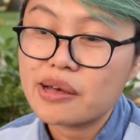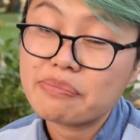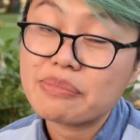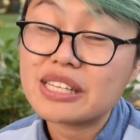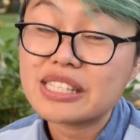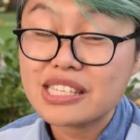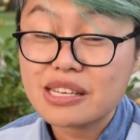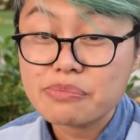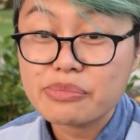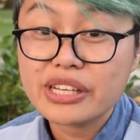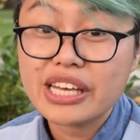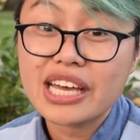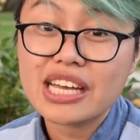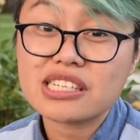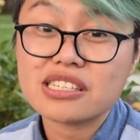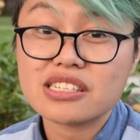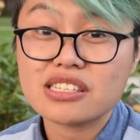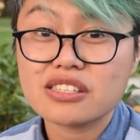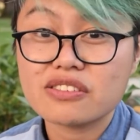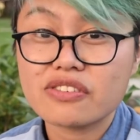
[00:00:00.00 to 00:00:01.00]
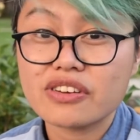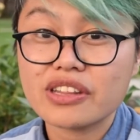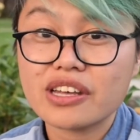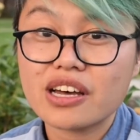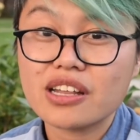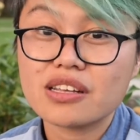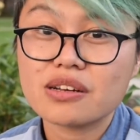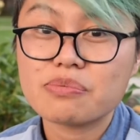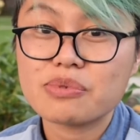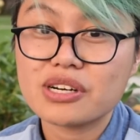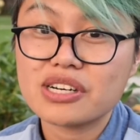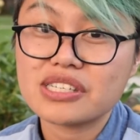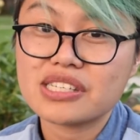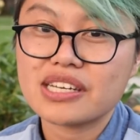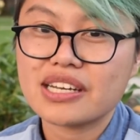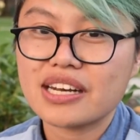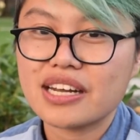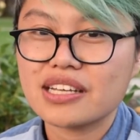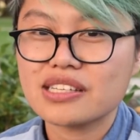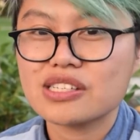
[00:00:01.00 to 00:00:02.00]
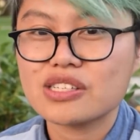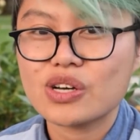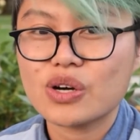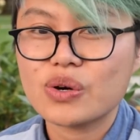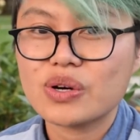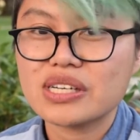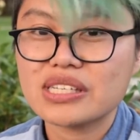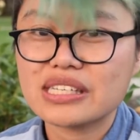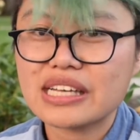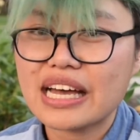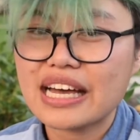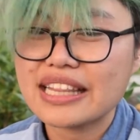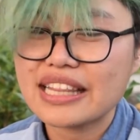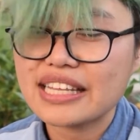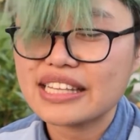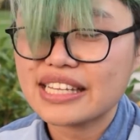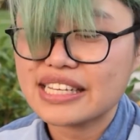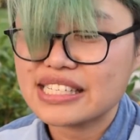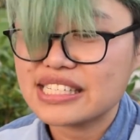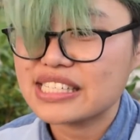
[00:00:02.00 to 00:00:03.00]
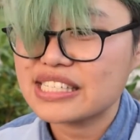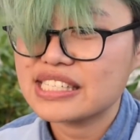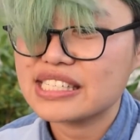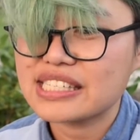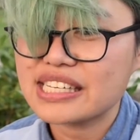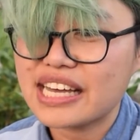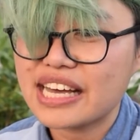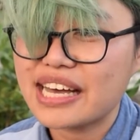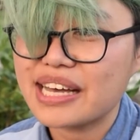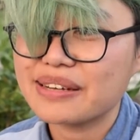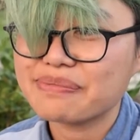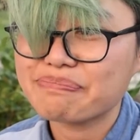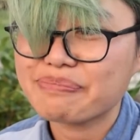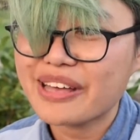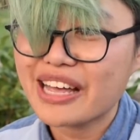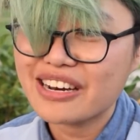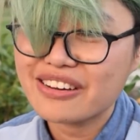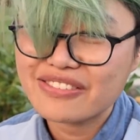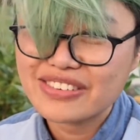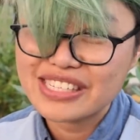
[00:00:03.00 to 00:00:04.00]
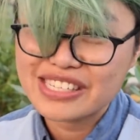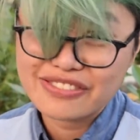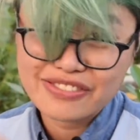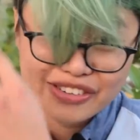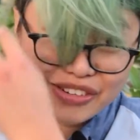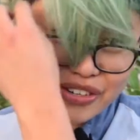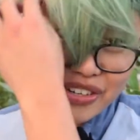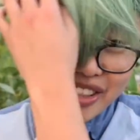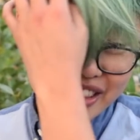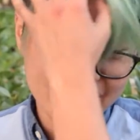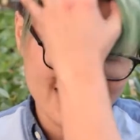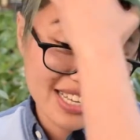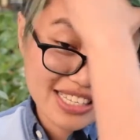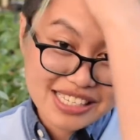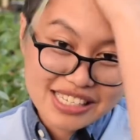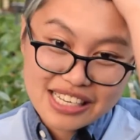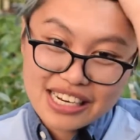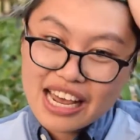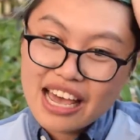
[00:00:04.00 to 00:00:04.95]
means implications for the other person. And so I think that's just kind of a difficult thing to